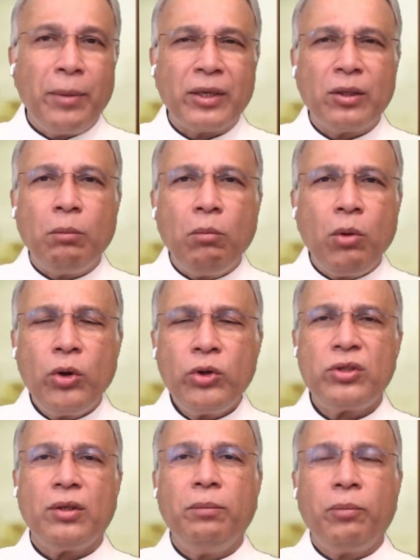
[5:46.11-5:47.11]
But the
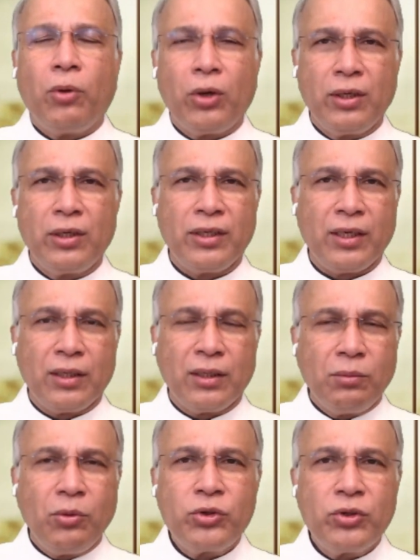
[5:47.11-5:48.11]
most important thing,
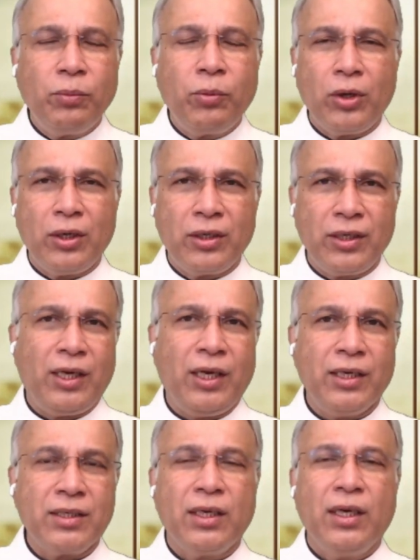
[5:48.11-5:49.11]
the most important thing
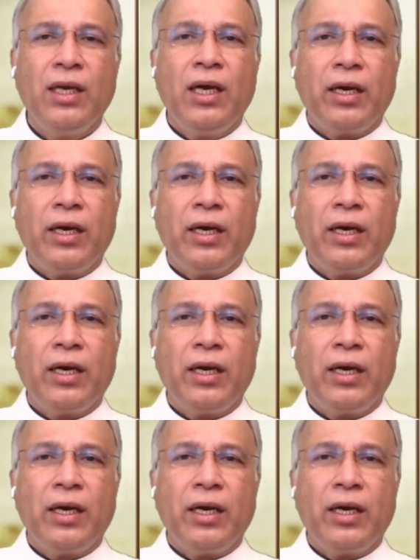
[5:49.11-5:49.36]
is